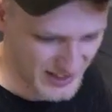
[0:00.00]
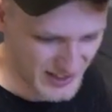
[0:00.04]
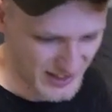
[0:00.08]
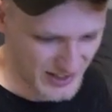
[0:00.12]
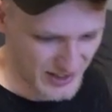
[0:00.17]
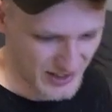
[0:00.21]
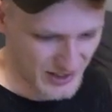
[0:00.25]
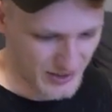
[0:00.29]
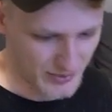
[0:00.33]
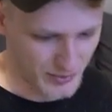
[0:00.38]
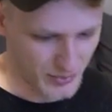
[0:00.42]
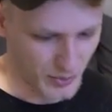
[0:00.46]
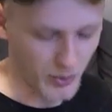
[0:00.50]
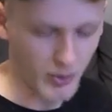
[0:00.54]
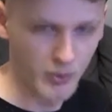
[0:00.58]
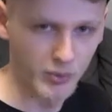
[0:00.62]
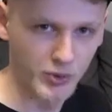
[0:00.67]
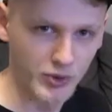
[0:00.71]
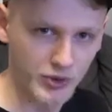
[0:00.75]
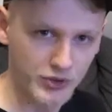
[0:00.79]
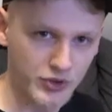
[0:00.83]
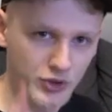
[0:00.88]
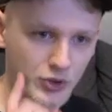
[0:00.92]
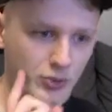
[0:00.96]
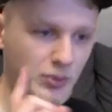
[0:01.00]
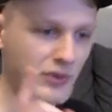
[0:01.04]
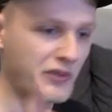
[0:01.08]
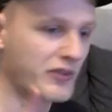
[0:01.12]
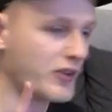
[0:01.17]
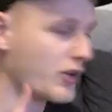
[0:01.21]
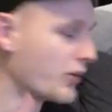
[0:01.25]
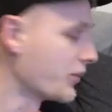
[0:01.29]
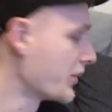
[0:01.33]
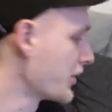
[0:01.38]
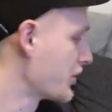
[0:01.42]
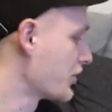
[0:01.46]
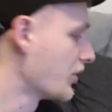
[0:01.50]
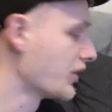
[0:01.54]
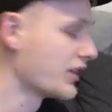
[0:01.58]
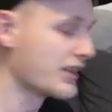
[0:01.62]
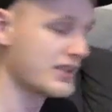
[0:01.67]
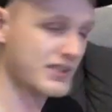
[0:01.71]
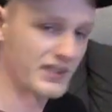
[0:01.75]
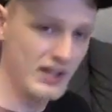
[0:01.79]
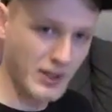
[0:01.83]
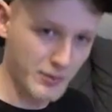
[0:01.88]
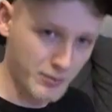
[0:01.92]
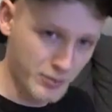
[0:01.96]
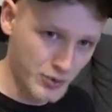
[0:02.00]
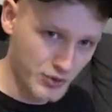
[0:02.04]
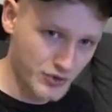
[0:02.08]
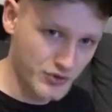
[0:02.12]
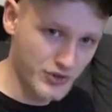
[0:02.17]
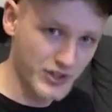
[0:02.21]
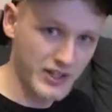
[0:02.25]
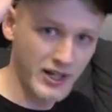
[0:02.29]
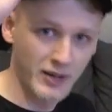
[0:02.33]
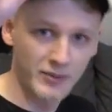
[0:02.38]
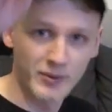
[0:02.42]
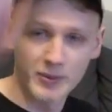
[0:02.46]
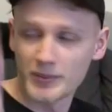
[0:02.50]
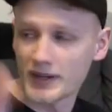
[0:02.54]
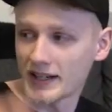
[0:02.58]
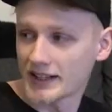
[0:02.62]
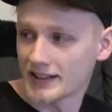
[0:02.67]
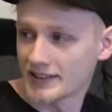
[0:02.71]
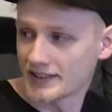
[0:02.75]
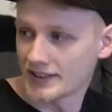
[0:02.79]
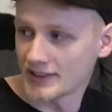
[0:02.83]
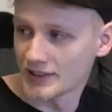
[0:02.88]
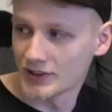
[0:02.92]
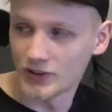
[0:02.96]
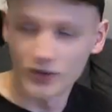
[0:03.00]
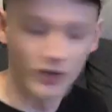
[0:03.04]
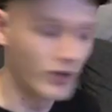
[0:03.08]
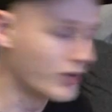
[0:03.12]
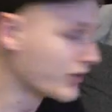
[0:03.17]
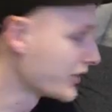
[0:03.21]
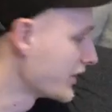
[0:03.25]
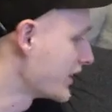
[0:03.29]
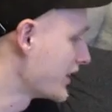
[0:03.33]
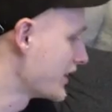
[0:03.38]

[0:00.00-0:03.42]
But what we'll do before we go is, I'll push the camera back into the corner,